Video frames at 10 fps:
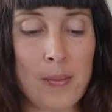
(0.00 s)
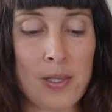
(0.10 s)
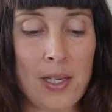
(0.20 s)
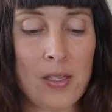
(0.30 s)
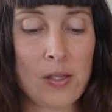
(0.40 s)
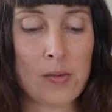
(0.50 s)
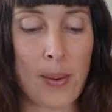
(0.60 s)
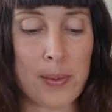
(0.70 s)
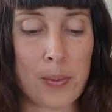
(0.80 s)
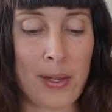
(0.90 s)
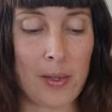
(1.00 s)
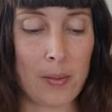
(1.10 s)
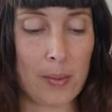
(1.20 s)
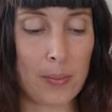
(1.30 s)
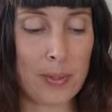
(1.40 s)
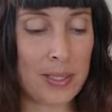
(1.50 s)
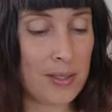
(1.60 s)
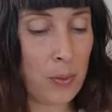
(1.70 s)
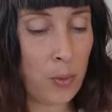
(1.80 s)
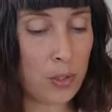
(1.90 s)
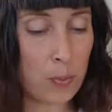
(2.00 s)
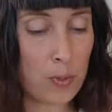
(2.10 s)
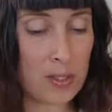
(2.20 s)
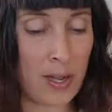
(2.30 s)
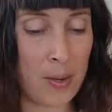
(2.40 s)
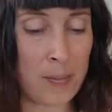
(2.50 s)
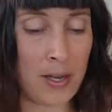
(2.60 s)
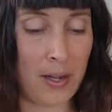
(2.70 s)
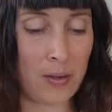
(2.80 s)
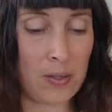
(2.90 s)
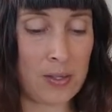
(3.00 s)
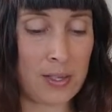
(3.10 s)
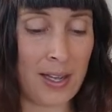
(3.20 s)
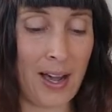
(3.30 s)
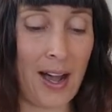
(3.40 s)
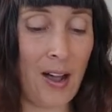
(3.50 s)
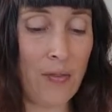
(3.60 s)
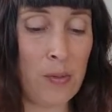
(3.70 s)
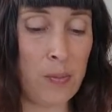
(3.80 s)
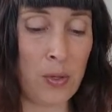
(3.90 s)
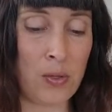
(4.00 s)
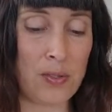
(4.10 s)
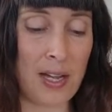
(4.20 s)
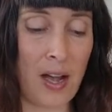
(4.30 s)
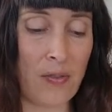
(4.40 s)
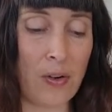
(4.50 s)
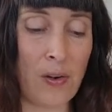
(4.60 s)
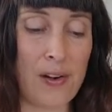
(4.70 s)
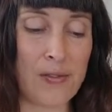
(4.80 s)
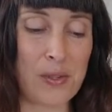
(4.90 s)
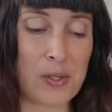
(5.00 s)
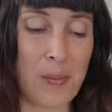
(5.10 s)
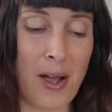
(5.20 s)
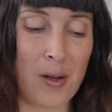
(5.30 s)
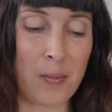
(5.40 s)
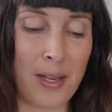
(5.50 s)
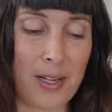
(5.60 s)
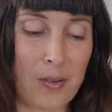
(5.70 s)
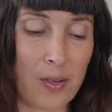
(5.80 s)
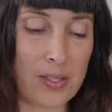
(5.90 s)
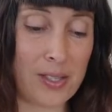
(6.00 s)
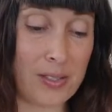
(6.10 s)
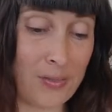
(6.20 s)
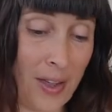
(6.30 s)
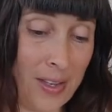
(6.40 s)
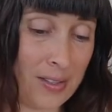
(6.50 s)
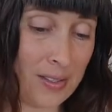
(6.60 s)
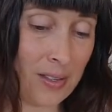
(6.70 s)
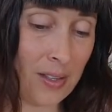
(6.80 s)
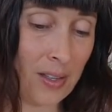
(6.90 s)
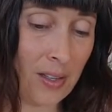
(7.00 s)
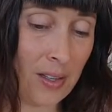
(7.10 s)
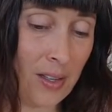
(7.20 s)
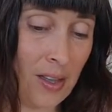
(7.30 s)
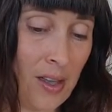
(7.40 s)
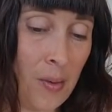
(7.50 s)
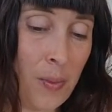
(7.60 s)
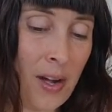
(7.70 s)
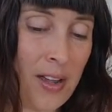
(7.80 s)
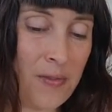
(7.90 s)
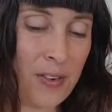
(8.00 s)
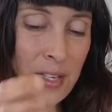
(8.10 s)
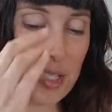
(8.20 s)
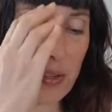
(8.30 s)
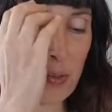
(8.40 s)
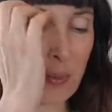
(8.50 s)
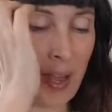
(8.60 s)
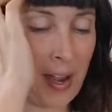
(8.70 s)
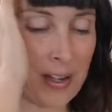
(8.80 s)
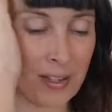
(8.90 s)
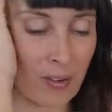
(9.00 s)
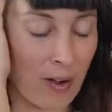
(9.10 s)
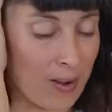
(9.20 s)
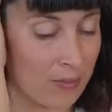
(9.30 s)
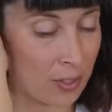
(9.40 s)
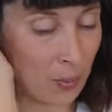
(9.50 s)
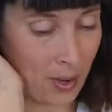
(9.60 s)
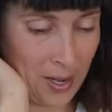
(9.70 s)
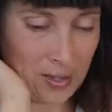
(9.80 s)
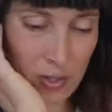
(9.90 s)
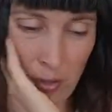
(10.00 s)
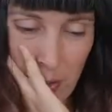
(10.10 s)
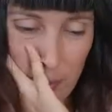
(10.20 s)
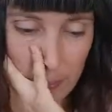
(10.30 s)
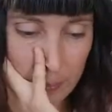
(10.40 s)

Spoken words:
to interrupt me, but as he walked beside me I could see a half-amused, half-regretful smile play across his face, and when I had finished he replied in a gravely quiet tone,